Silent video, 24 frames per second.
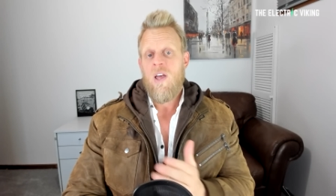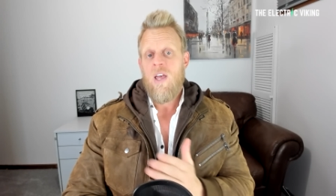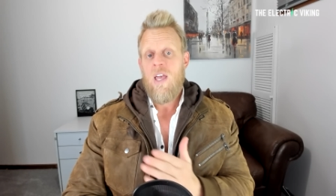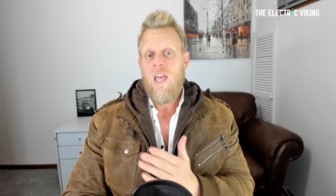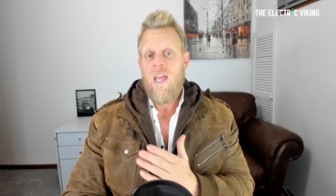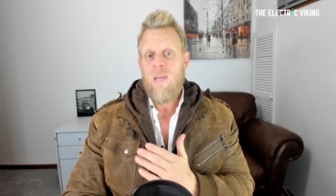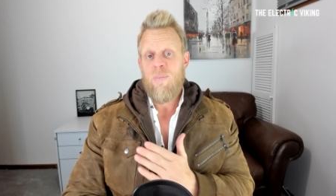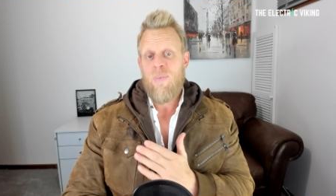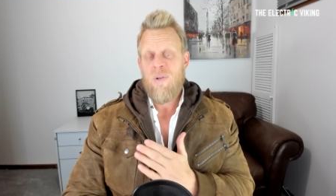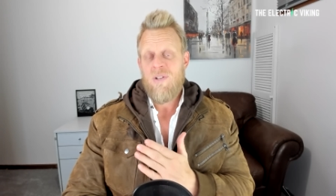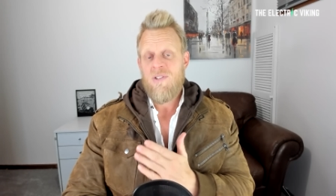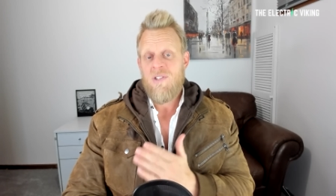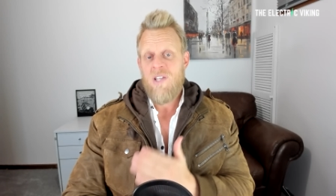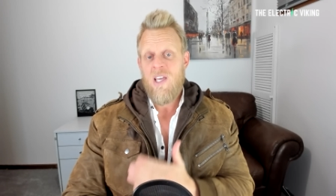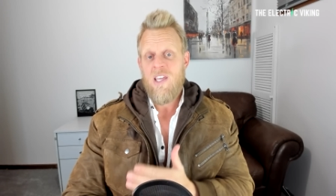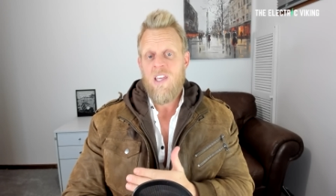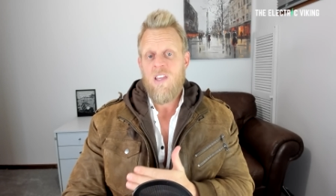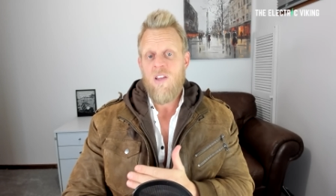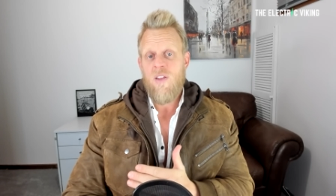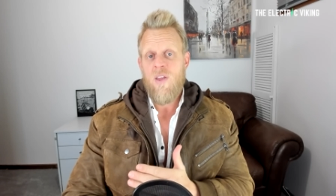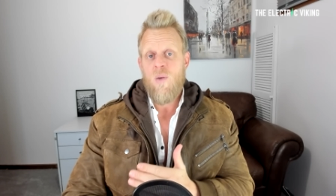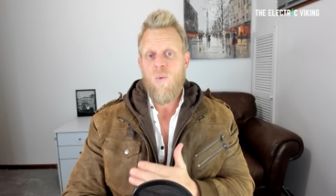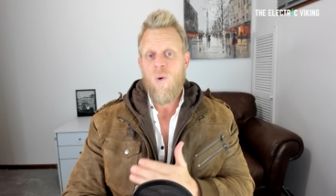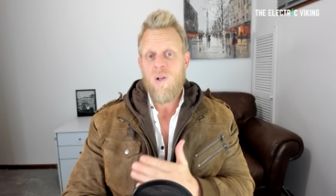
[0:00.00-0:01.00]
he
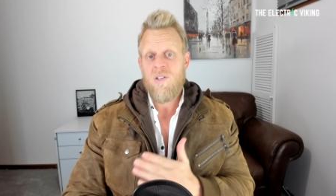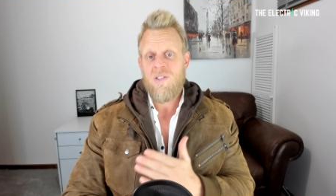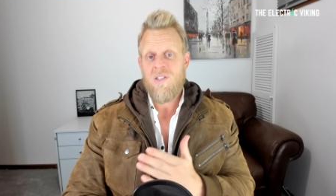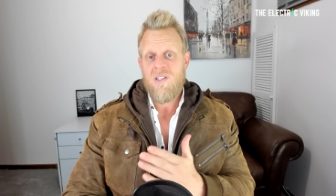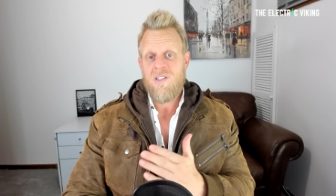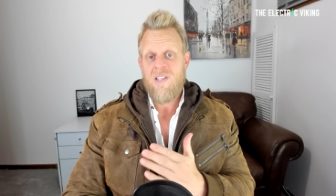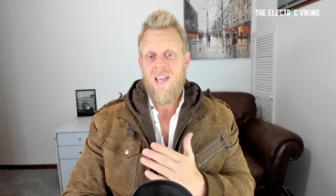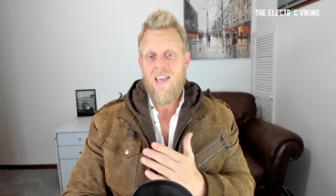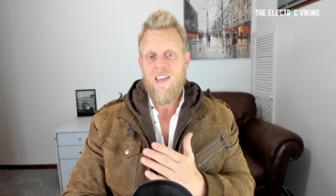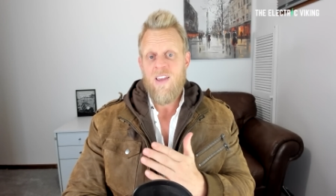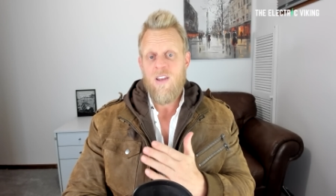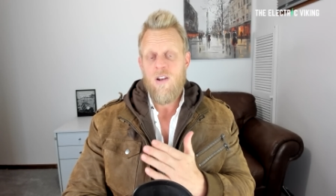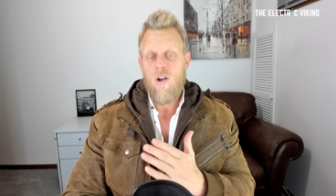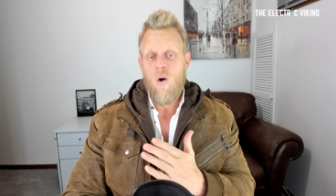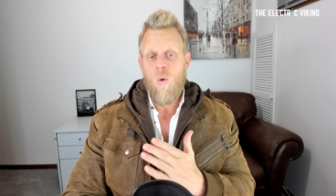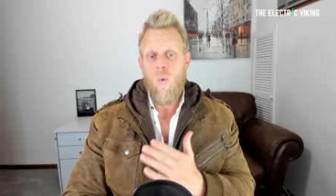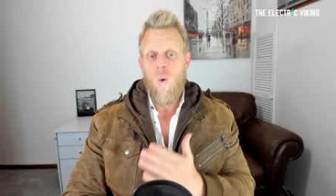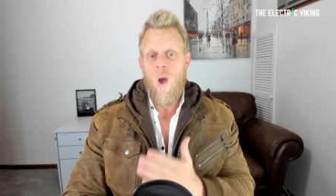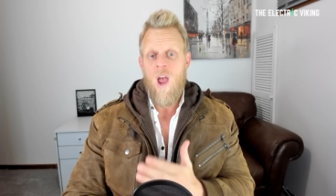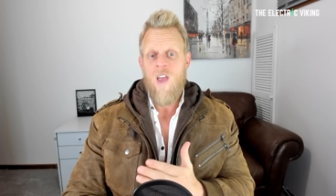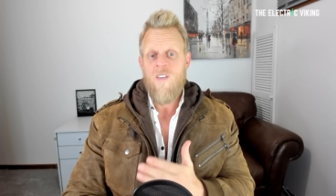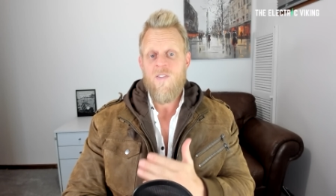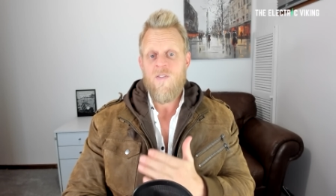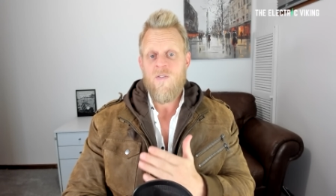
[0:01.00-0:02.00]
particularly wants to take it
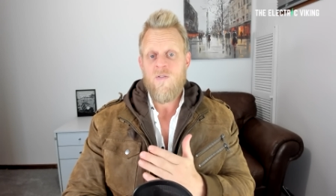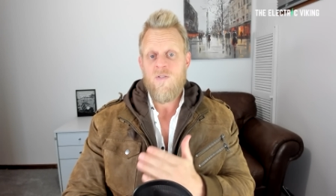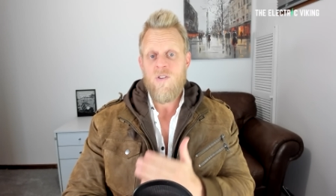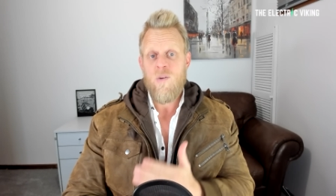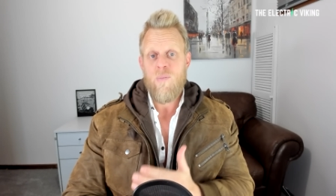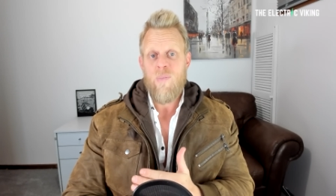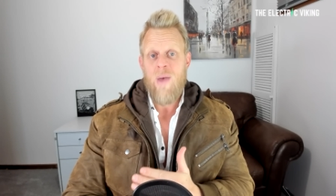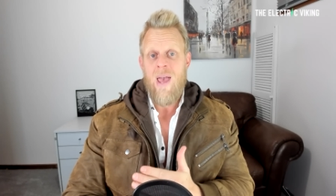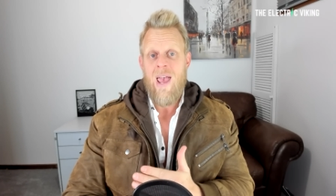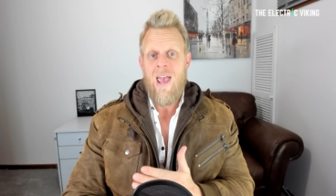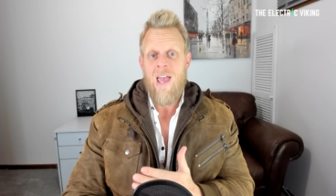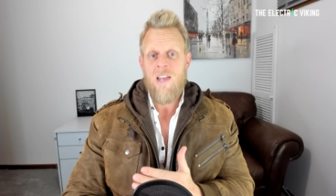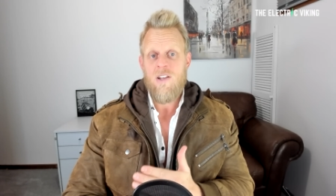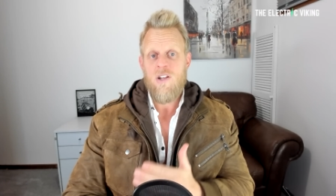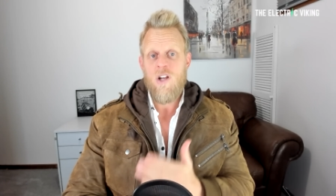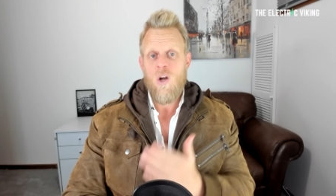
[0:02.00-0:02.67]
away from Japan.